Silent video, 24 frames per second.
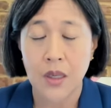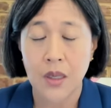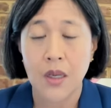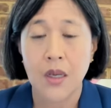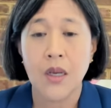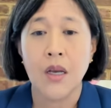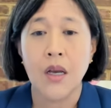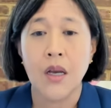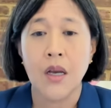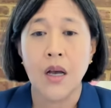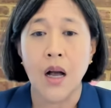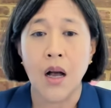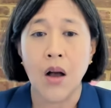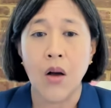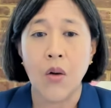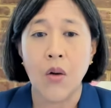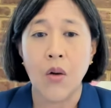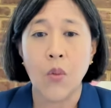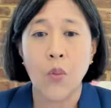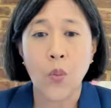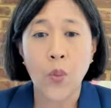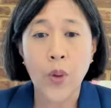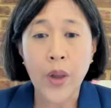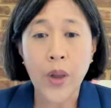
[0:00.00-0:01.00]
Uh,
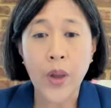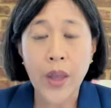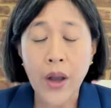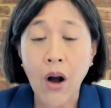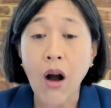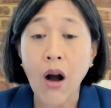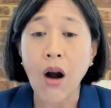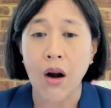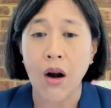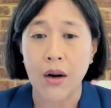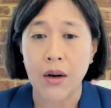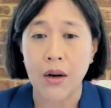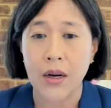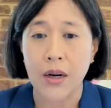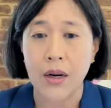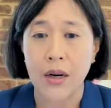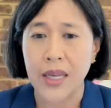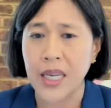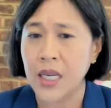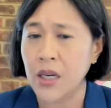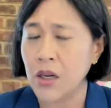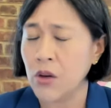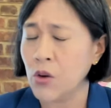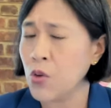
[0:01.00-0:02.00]
we are,
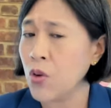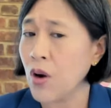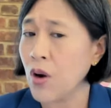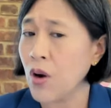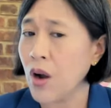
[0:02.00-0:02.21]
across